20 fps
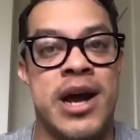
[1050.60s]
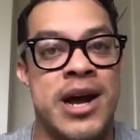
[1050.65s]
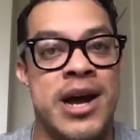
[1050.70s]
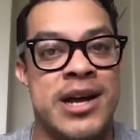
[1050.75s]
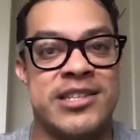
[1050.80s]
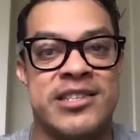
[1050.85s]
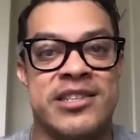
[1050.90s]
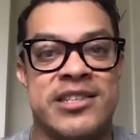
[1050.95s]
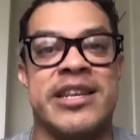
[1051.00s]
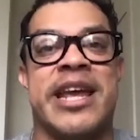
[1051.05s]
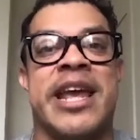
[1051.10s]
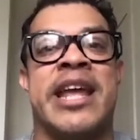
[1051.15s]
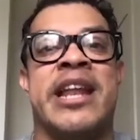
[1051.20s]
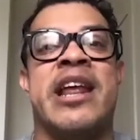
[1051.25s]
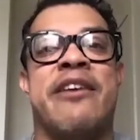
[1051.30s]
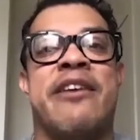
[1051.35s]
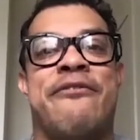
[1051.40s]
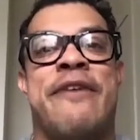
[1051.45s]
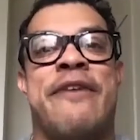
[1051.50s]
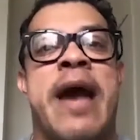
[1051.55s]
constantly
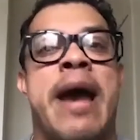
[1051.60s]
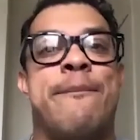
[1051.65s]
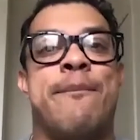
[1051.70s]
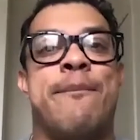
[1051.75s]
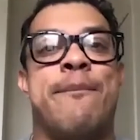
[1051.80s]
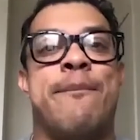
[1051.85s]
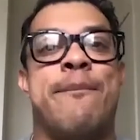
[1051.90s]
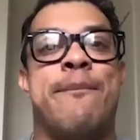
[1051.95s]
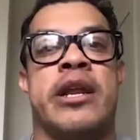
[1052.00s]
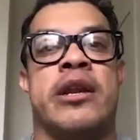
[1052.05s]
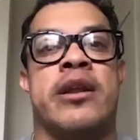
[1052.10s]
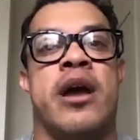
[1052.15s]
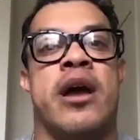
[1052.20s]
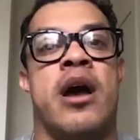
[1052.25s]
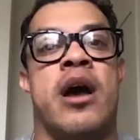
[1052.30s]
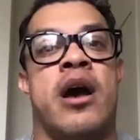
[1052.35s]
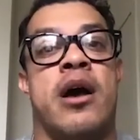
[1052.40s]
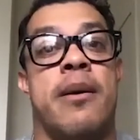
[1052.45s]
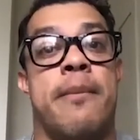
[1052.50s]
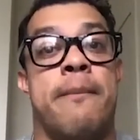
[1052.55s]
in a fat burning
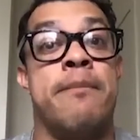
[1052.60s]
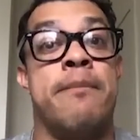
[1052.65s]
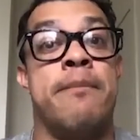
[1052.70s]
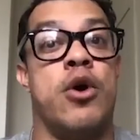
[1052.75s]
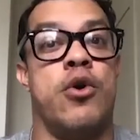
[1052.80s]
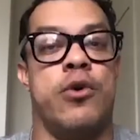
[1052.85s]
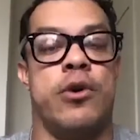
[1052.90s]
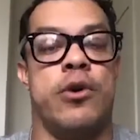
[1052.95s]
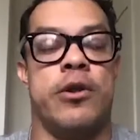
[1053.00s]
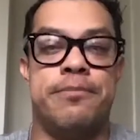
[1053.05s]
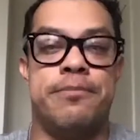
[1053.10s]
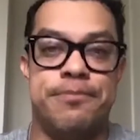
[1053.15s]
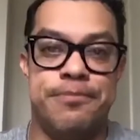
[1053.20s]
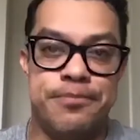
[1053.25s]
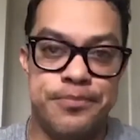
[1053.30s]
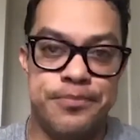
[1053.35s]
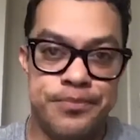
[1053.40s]
uh, mode.